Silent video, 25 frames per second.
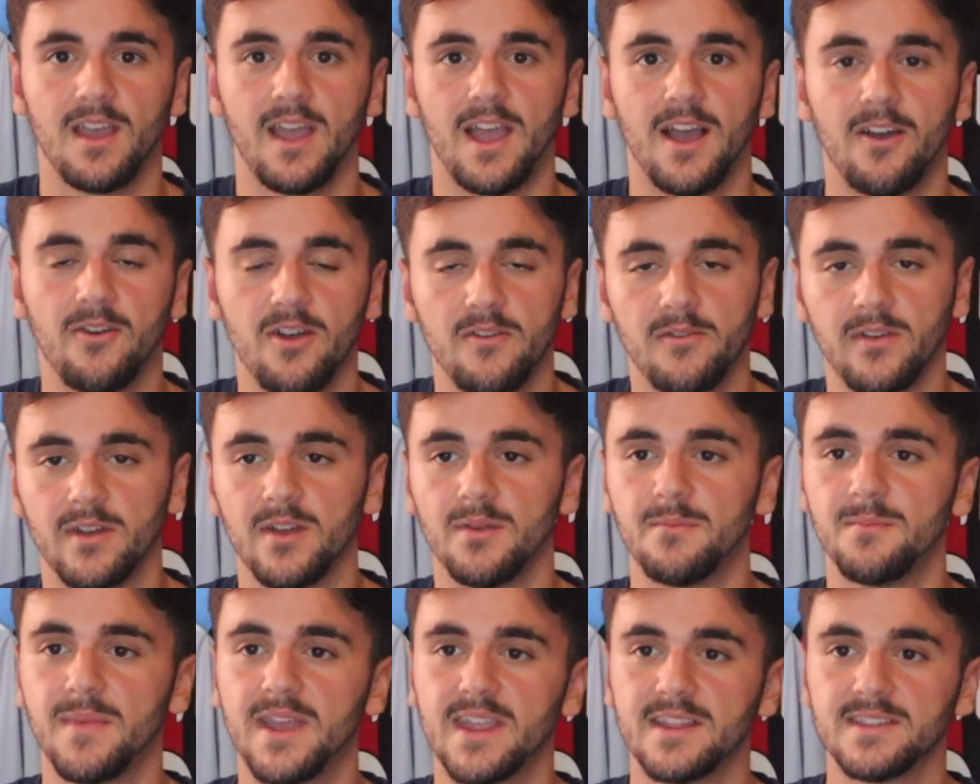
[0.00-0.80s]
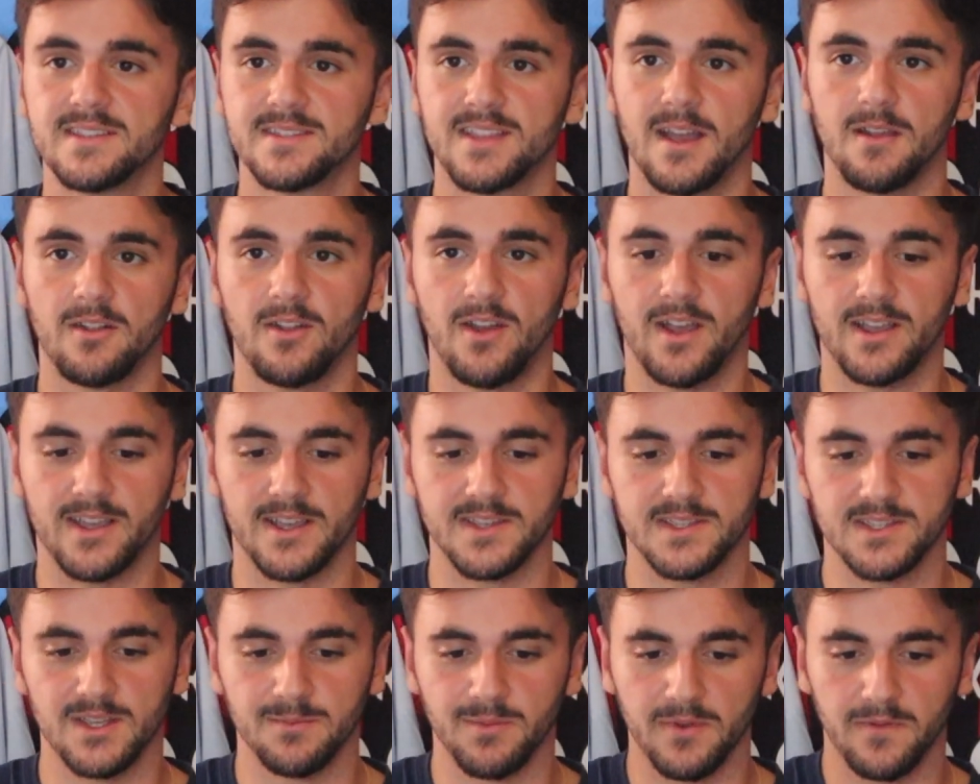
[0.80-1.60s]
However, it means that, like
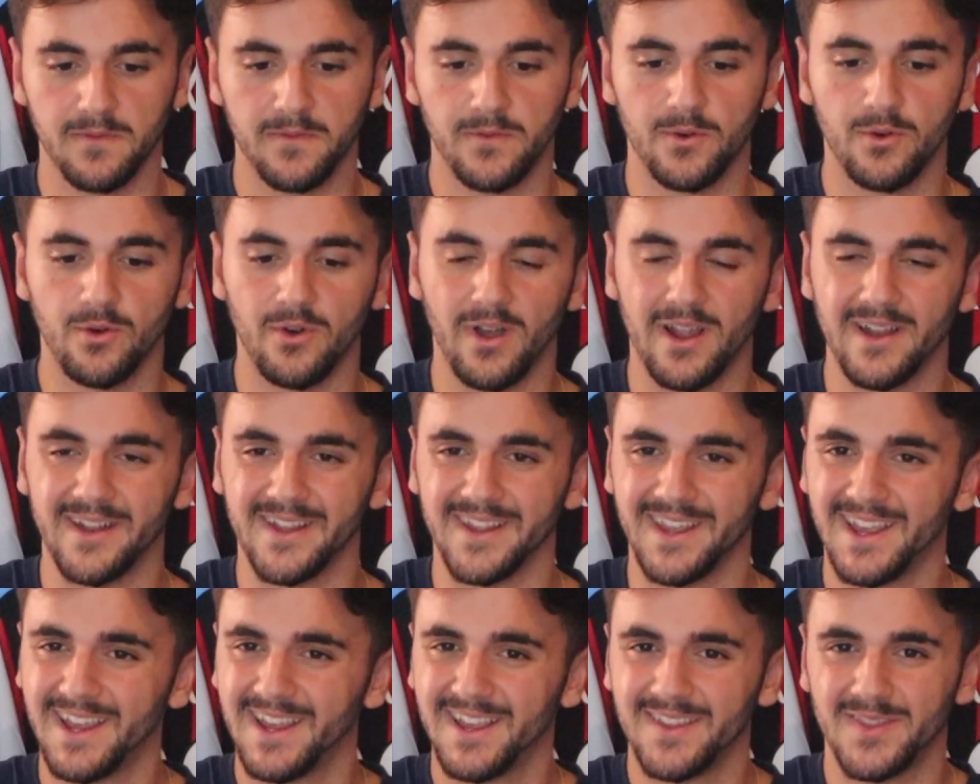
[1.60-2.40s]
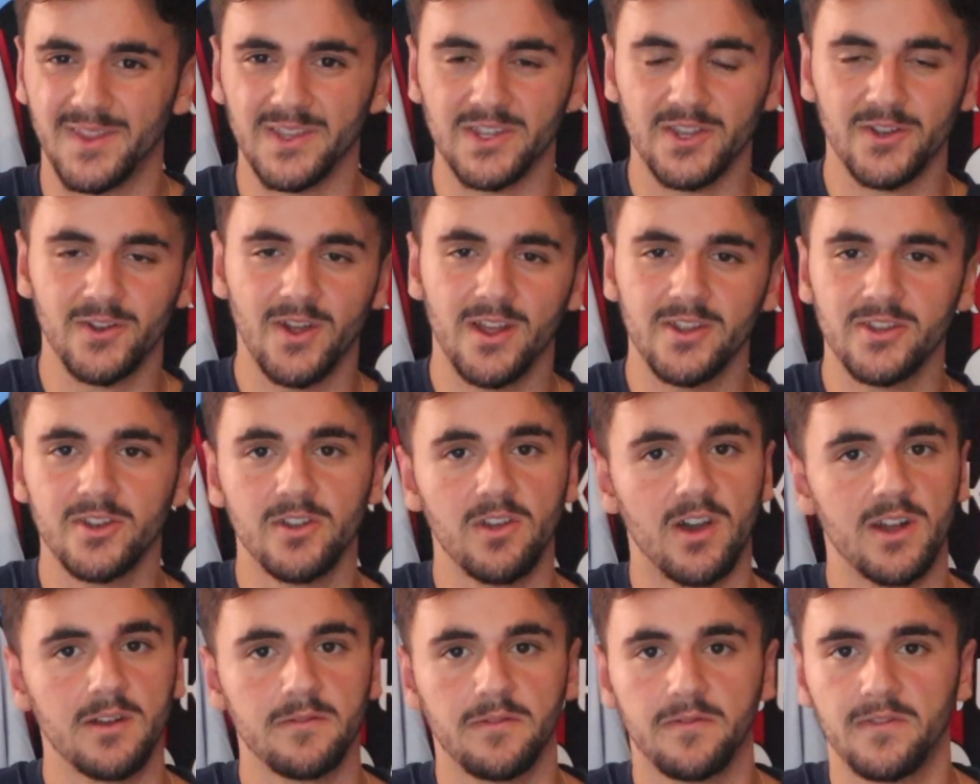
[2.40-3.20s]
I said before, and the
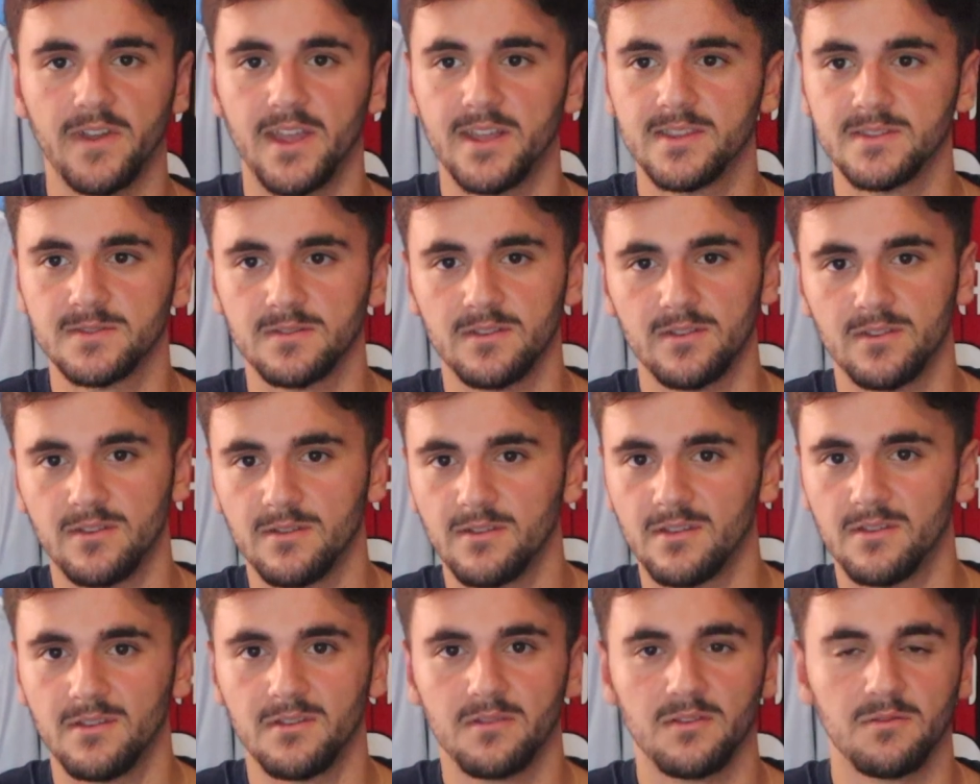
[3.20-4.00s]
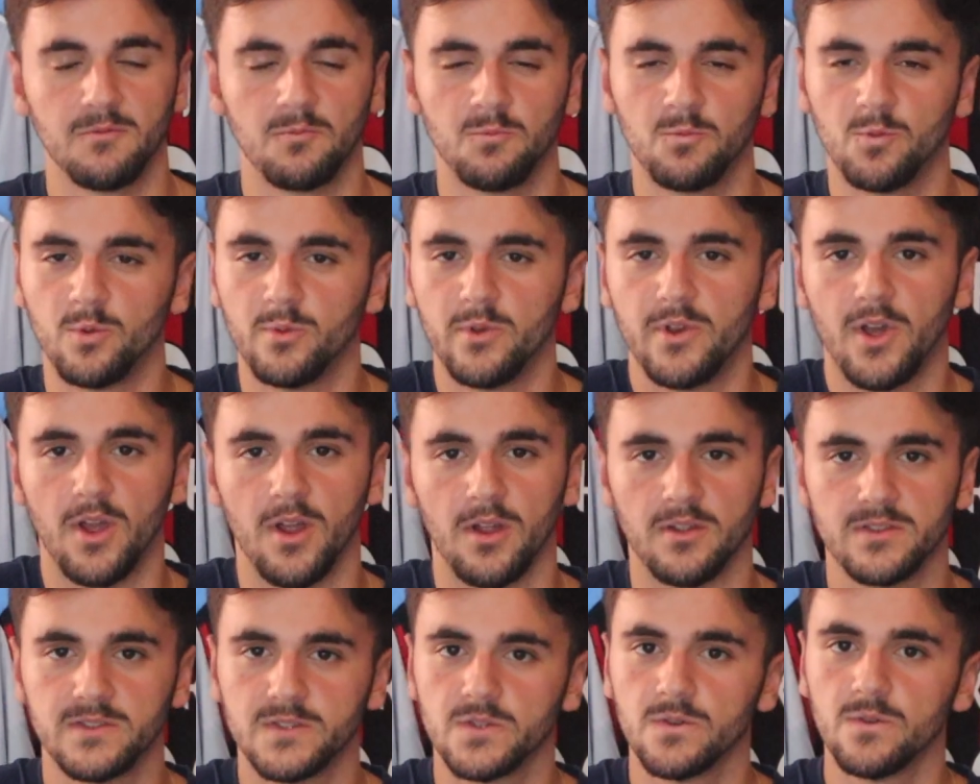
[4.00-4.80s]
United fans will
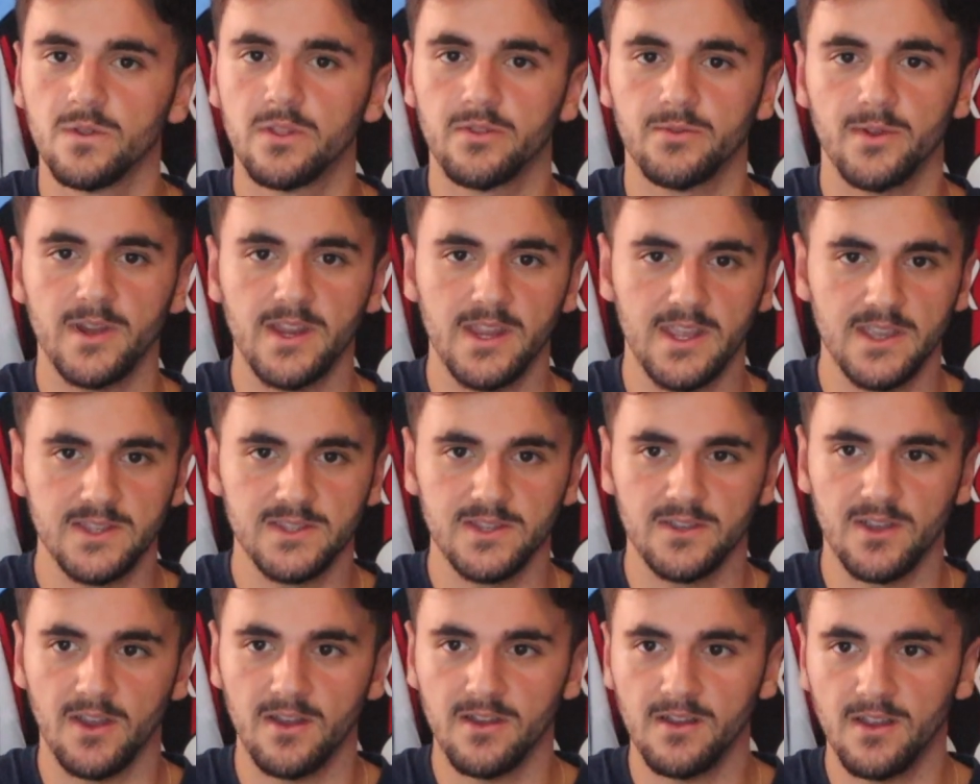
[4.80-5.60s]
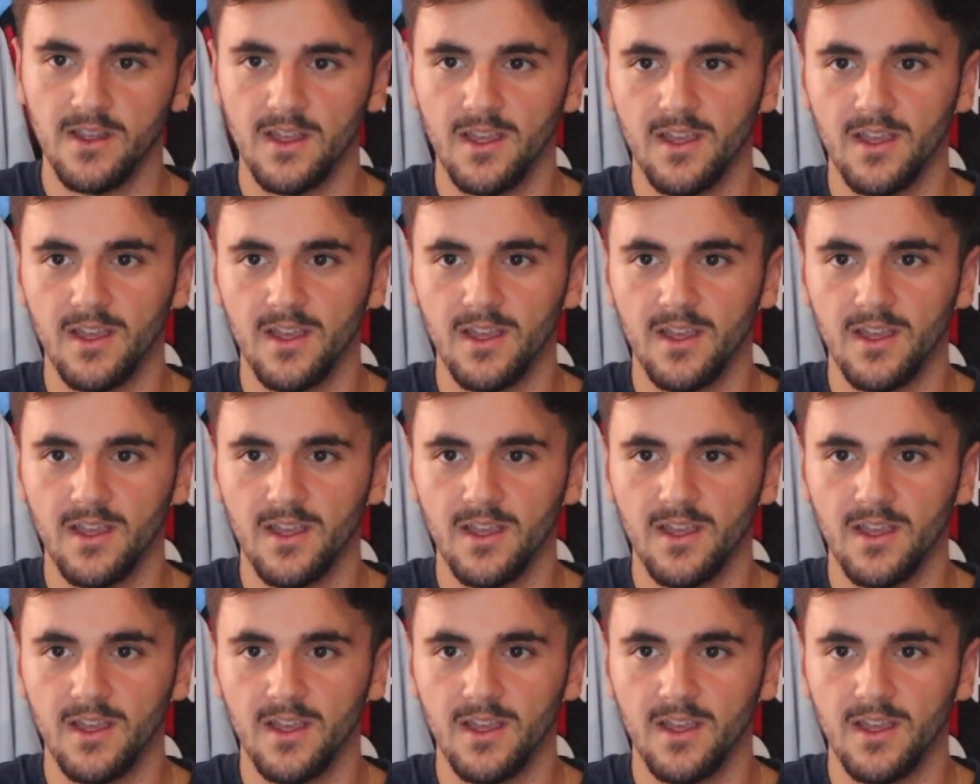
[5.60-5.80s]
know, 2-3 years ago,